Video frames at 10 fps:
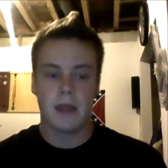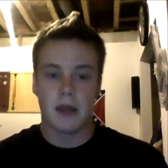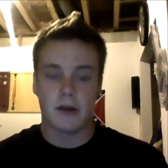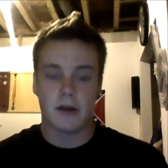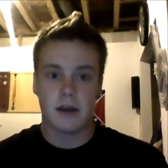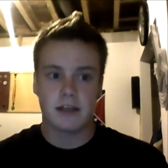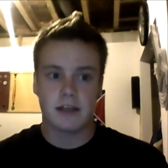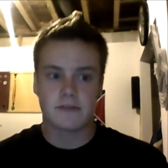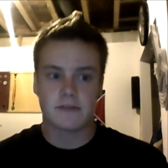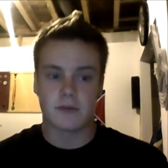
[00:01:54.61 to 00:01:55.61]
I guess
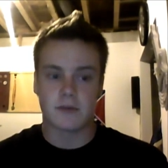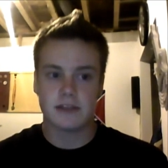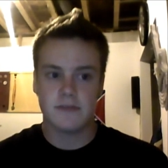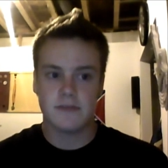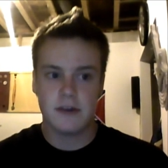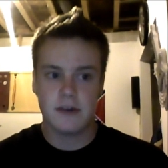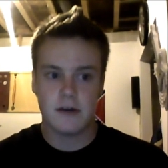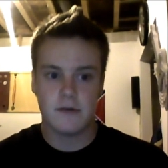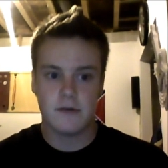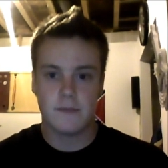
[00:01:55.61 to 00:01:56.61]
for the rest of the
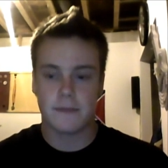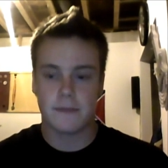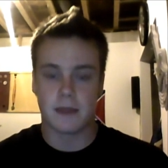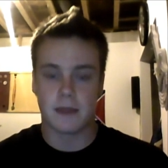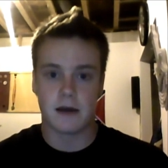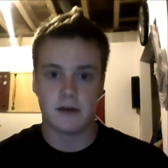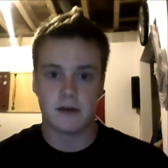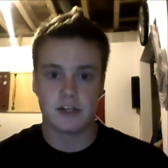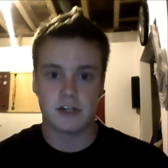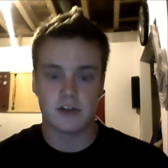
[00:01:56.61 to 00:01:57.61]
video, uh,
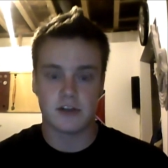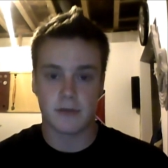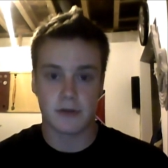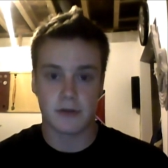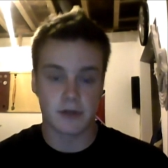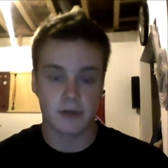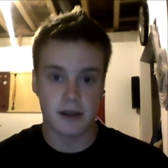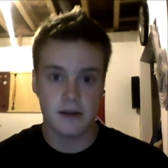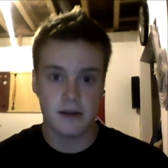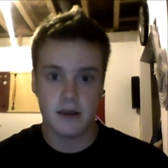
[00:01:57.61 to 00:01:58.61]
just show you my brother
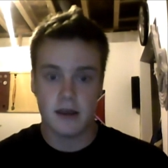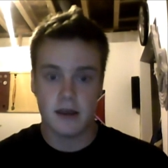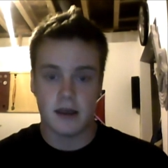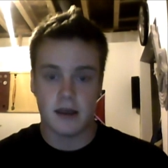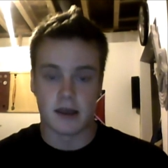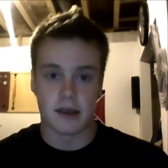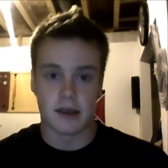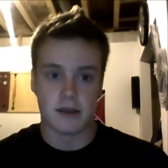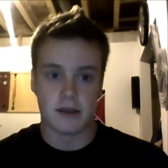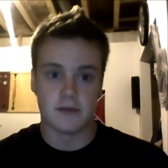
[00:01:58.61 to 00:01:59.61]
Lane,
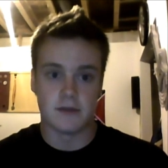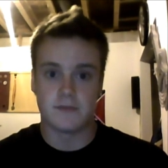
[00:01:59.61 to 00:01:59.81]
and